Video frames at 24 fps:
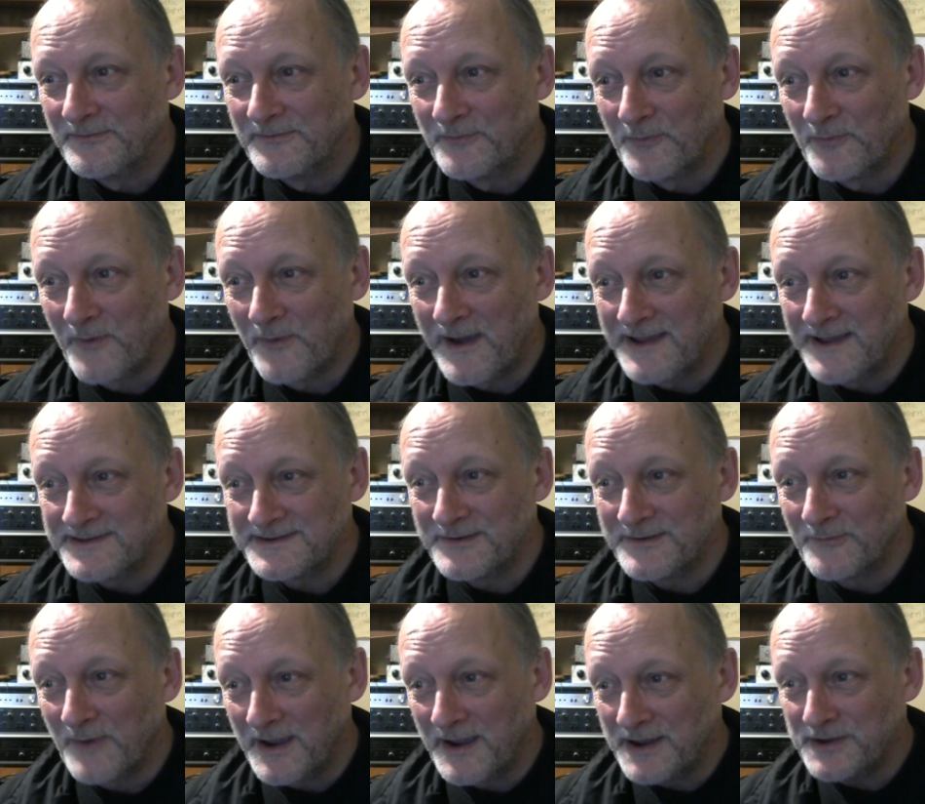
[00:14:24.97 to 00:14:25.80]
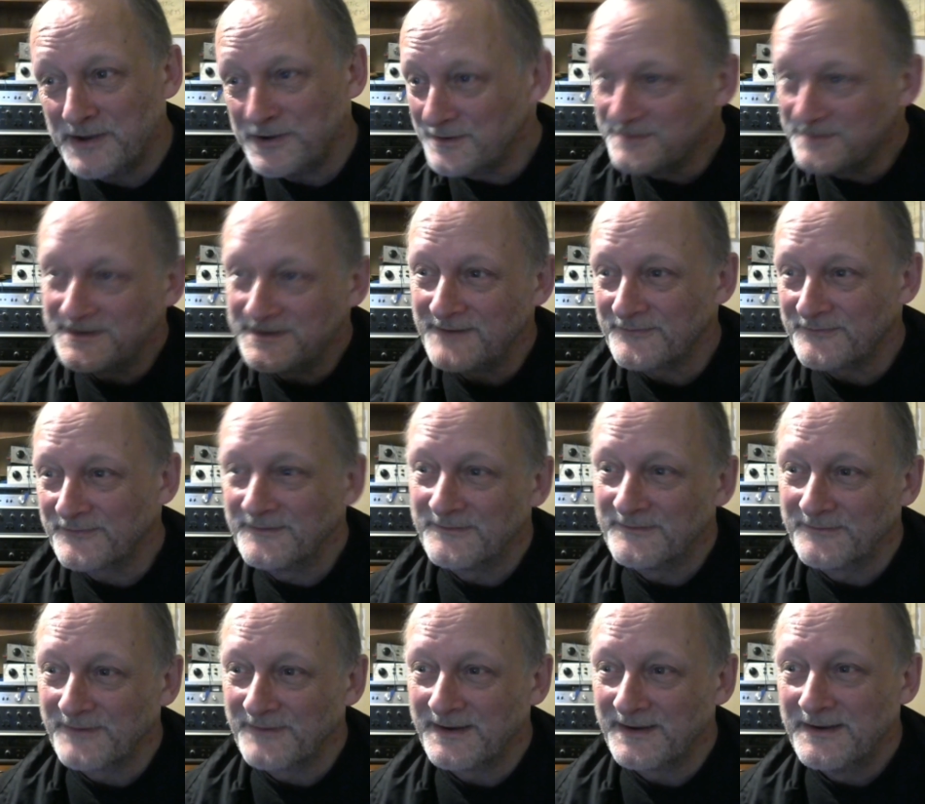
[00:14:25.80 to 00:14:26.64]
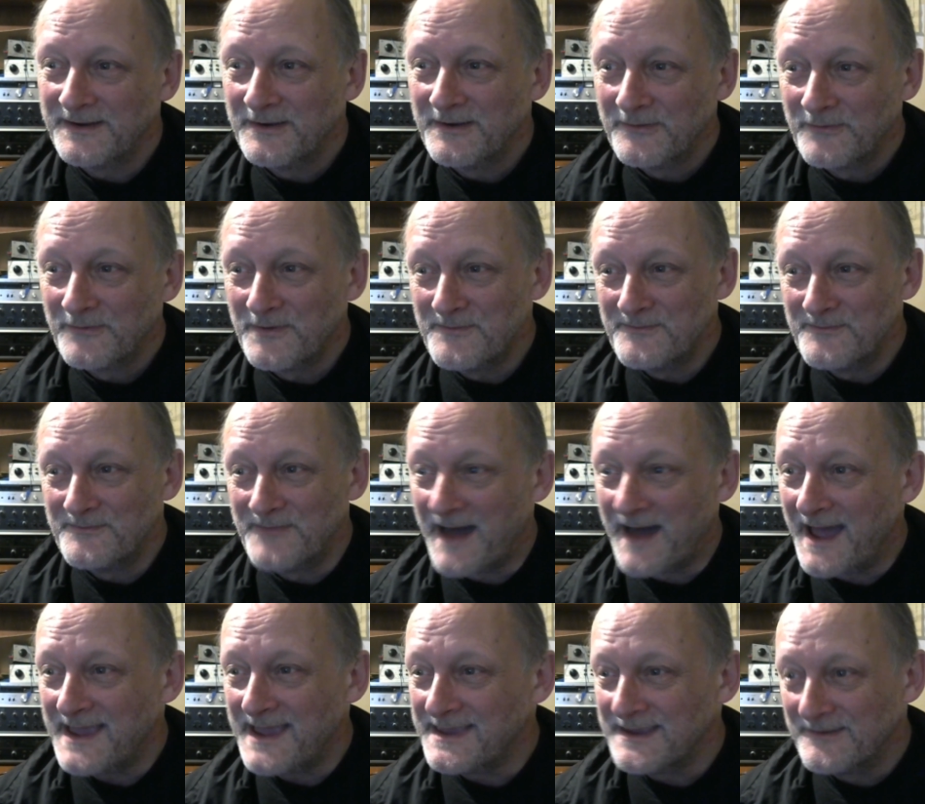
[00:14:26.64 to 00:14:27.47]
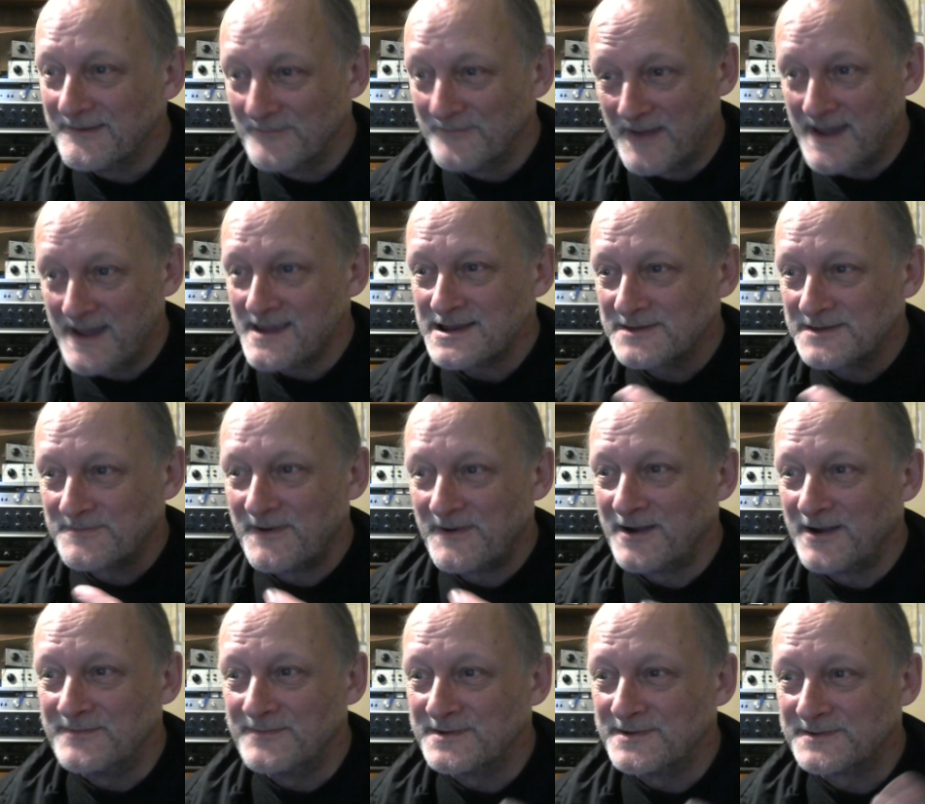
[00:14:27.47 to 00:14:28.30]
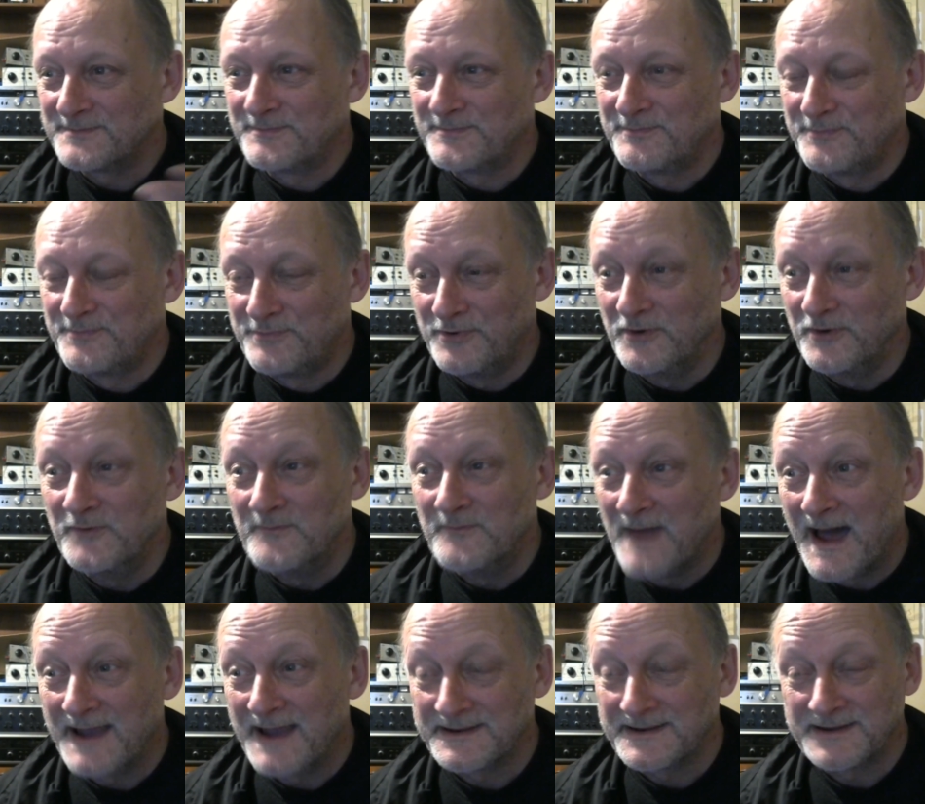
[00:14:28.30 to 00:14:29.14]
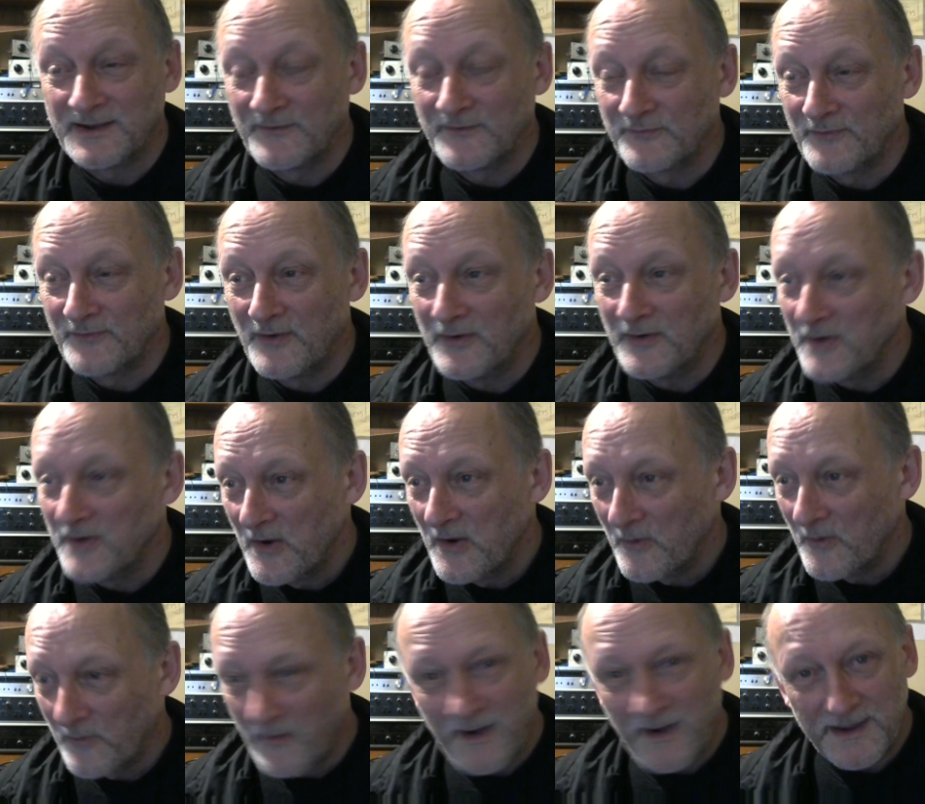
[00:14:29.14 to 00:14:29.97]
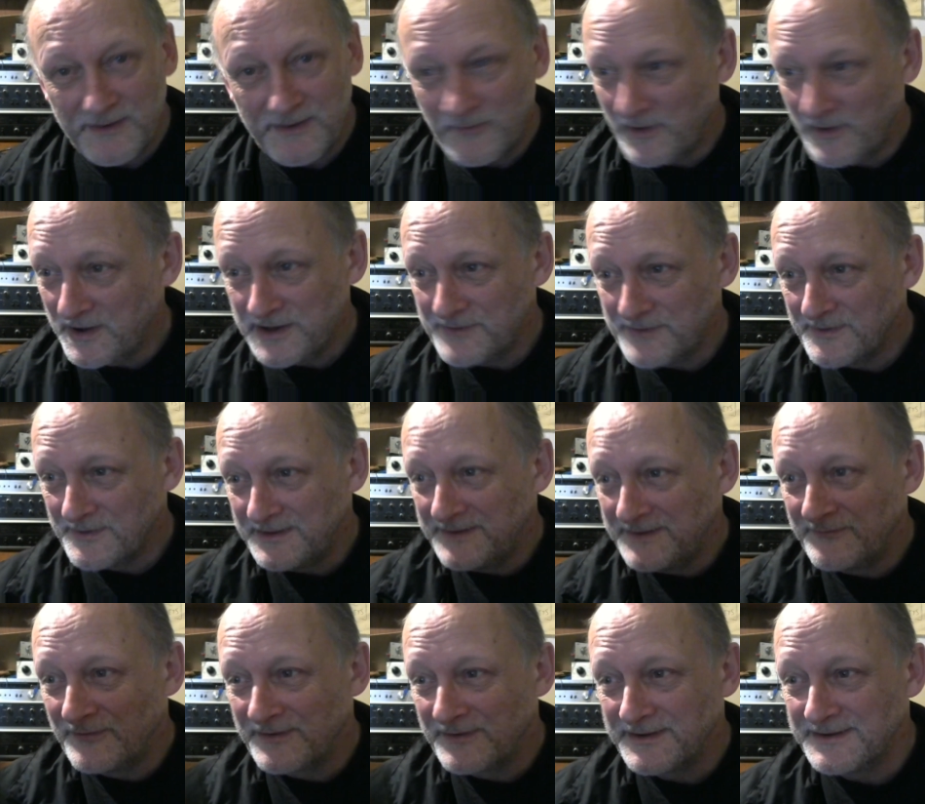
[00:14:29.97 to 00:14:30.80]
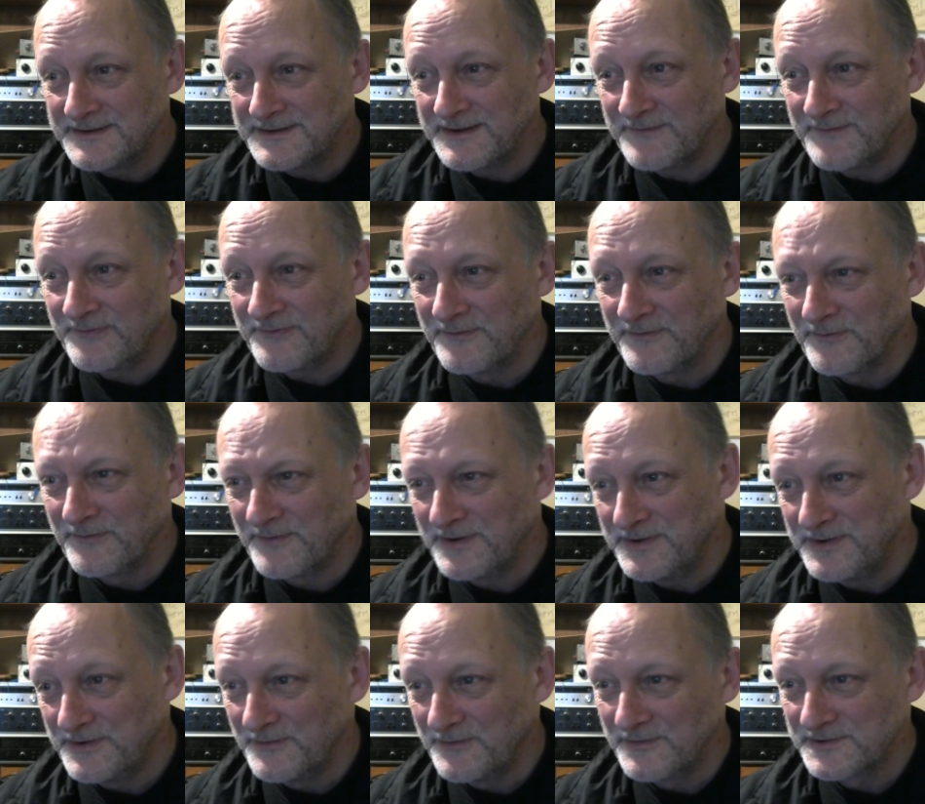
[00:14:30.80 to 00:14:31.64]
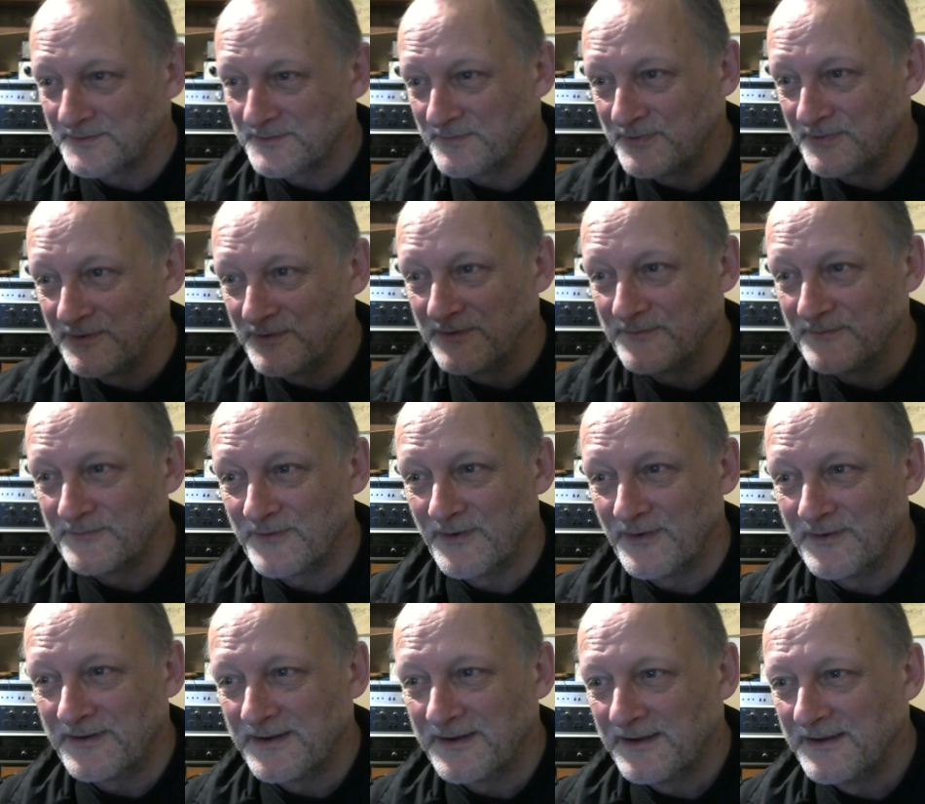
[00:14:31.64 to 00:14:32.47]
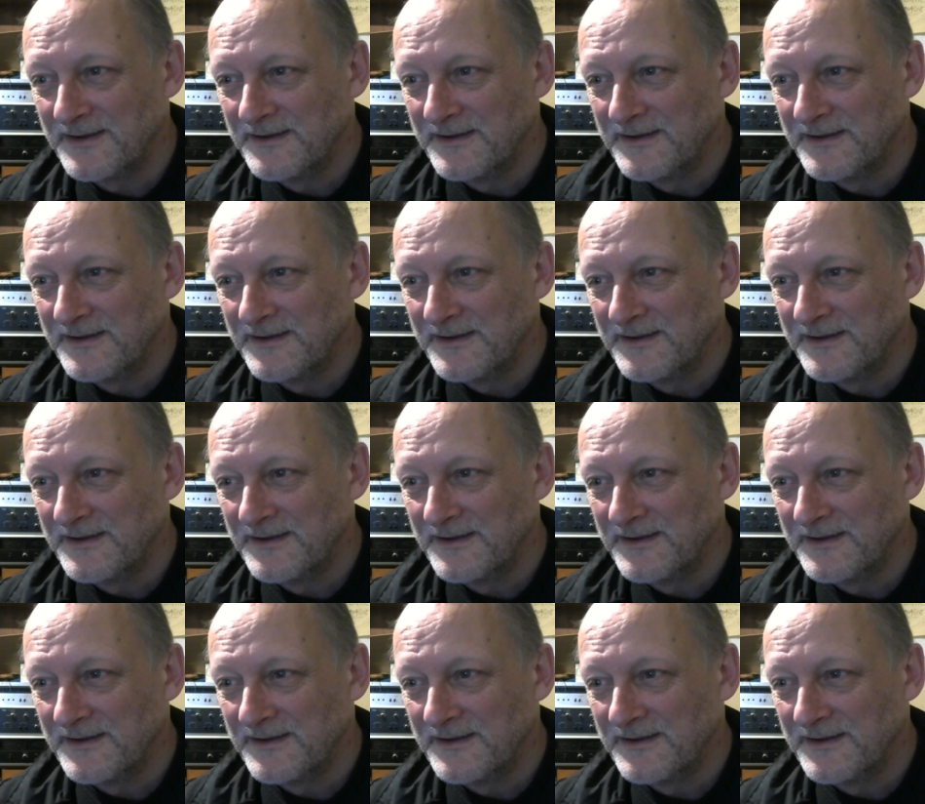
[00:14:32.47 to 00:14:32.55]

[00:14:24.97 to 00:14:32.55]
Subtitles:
Why are you different when my experiments proved myself wrong? Why are you any fucking different when yours are proved wrong?